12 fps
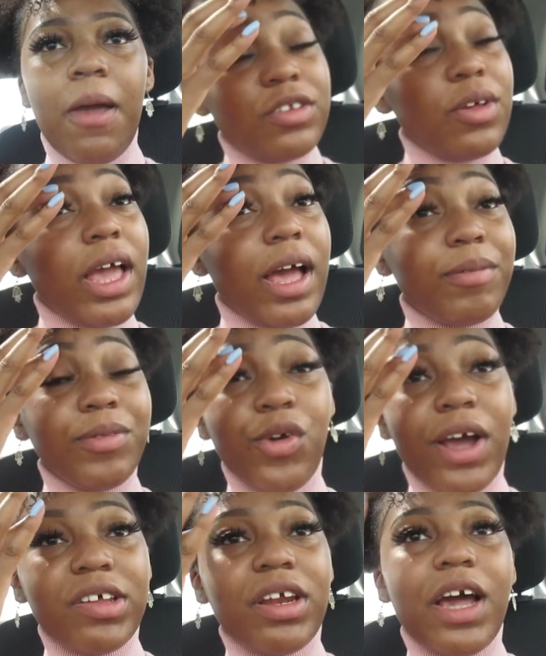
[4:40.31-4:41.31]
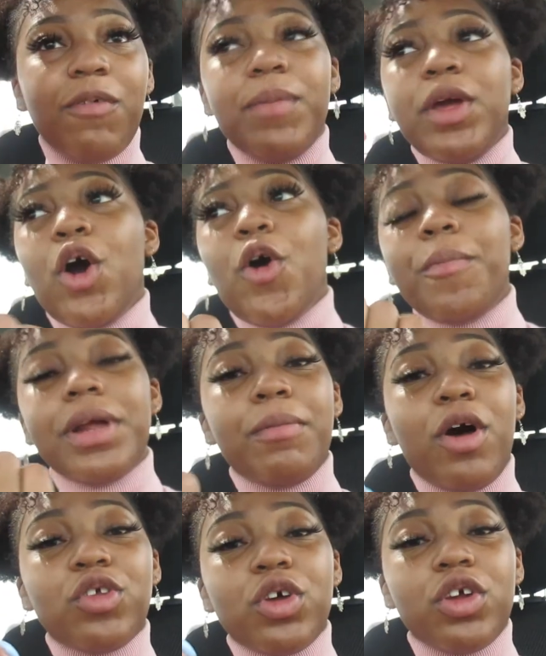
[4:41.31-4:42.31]
So yeah, you guys are gonna come with me home, but
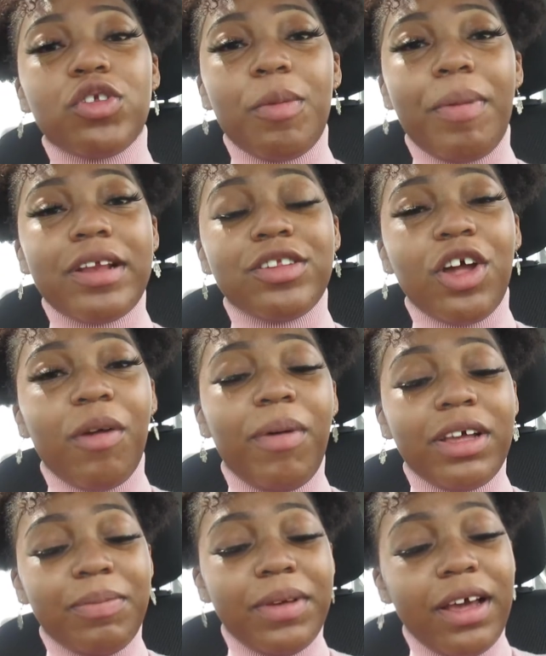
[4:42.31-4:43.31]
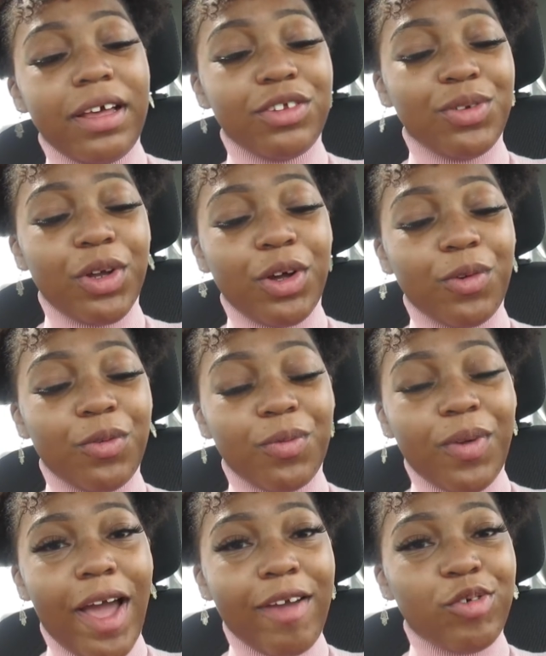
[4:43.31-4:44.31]
I'm also gonna stop at Starbucks because, you know,
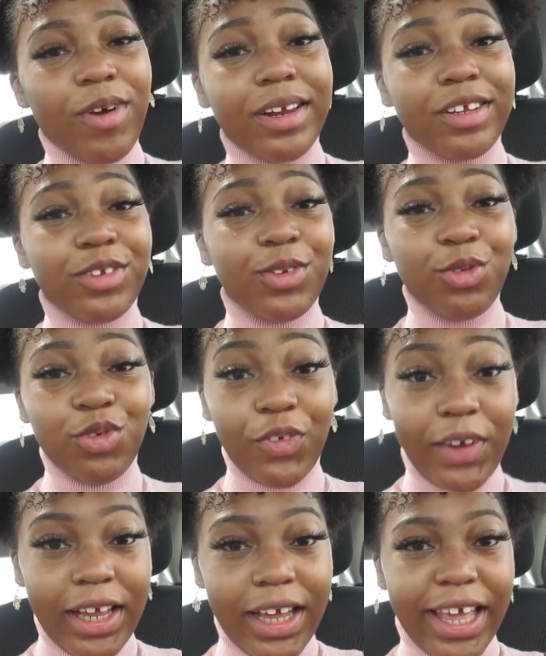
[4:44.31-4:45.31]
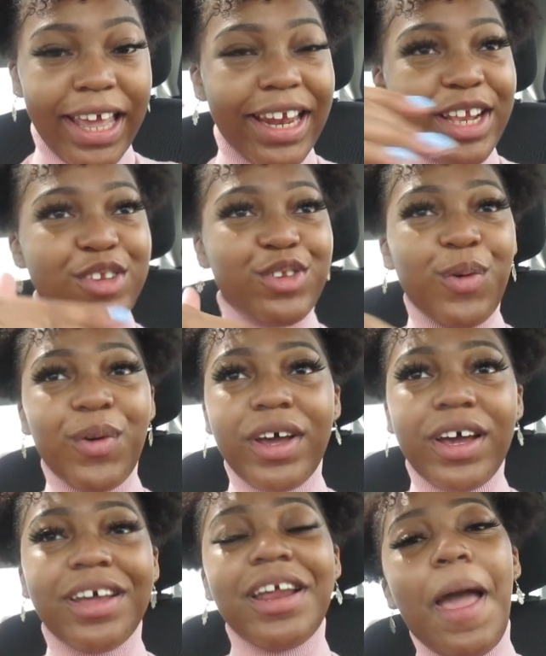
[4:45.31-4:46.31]
I've tried this new drink and it's so
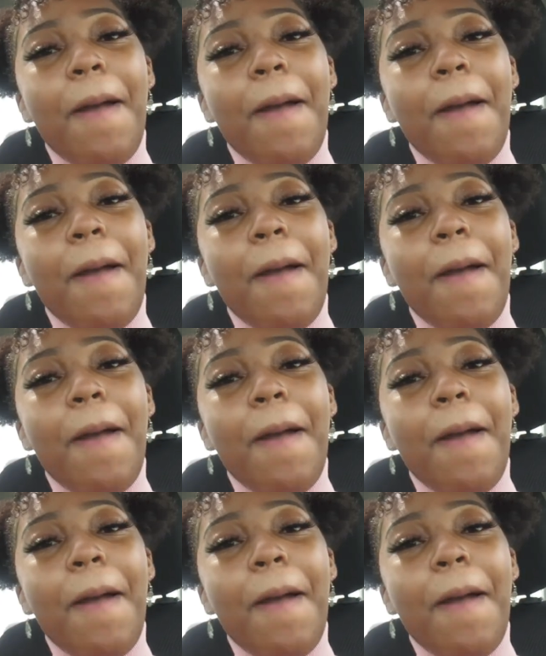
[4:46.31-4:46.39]
good.